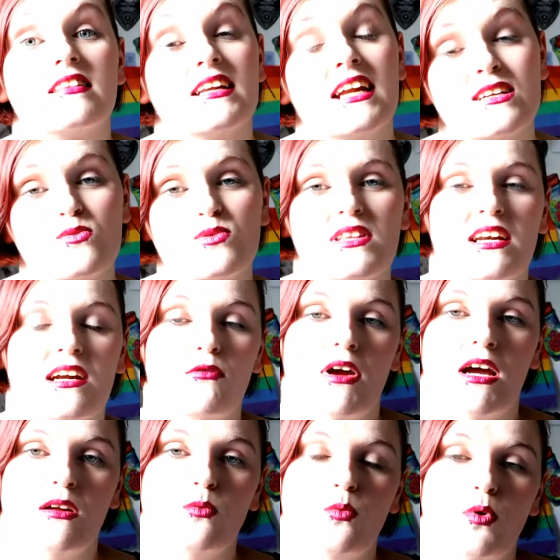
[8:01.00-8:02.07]
The next one that I
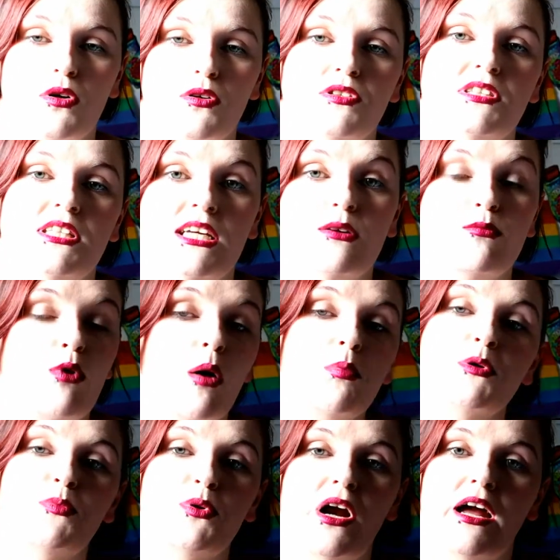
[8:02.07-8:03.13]
read was The
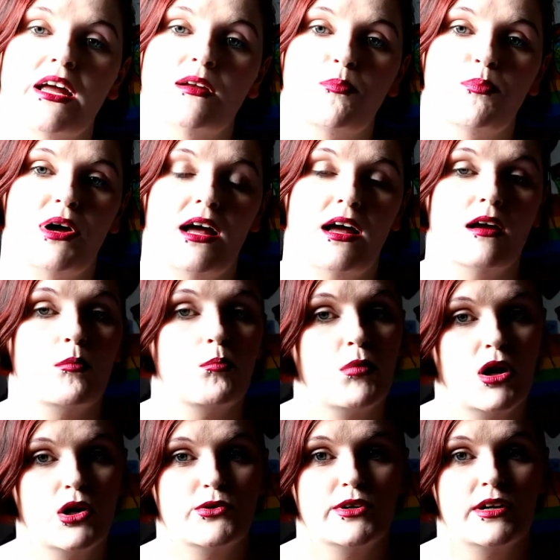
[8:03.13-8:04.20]
Robber Bride by
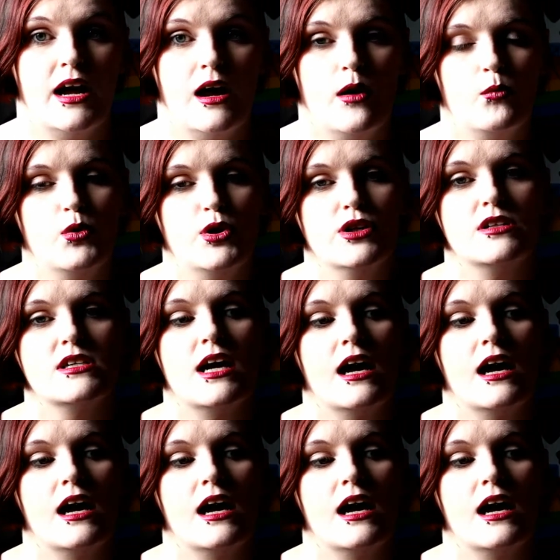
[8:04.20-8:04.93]
Margaret Atwood